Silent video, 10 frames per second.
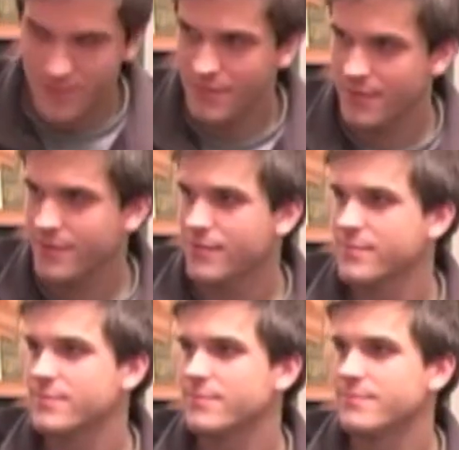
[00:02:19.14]

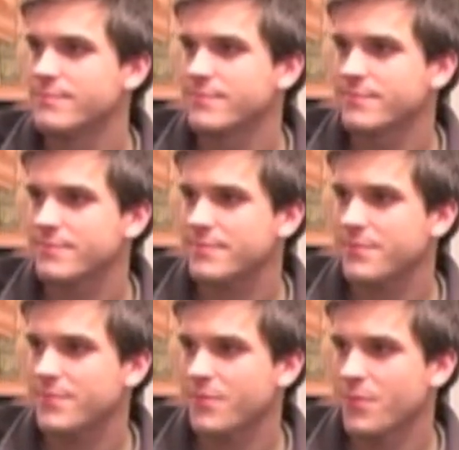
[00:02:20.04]

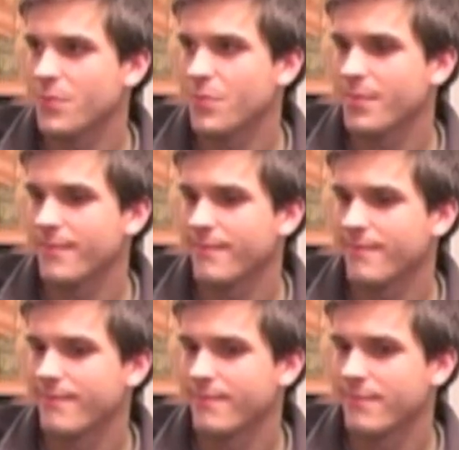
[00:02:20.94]

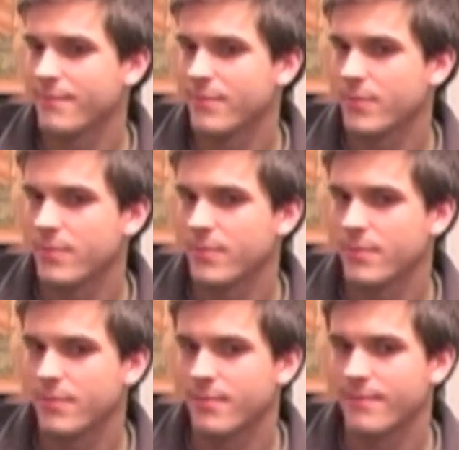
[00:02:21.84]

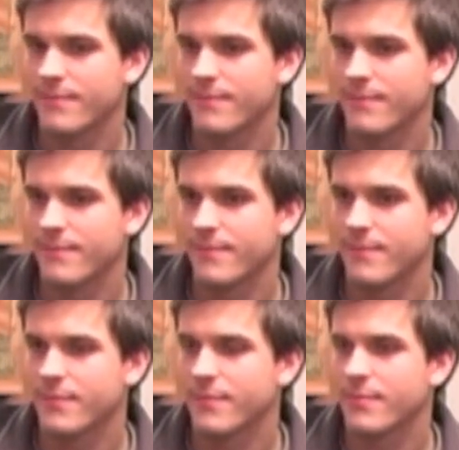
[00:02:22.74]

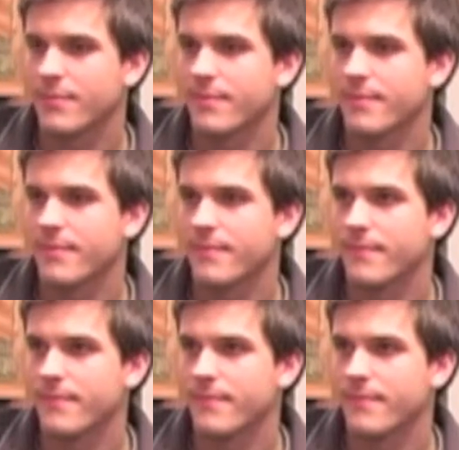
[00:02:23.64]
No words are spoken by the person on screen.